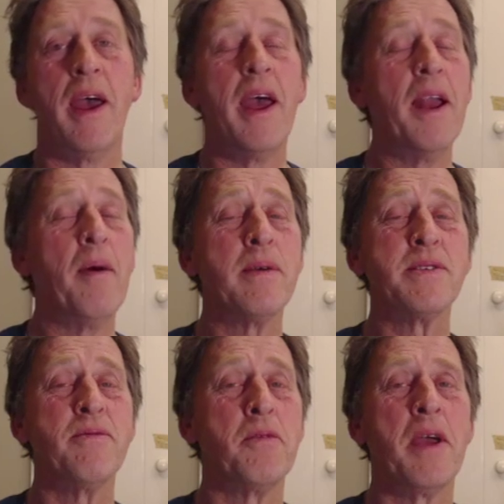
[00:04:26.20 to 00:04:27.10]
and I
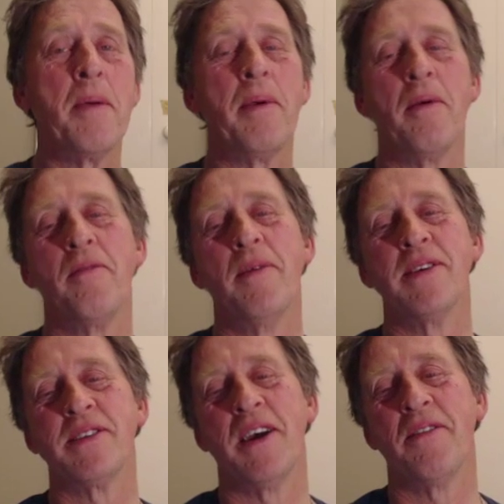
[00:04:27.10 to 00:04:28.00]
wasn't very happy with
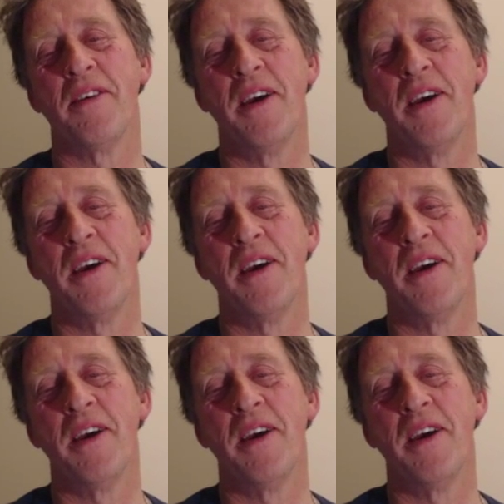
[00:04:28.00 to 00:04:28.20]
myself.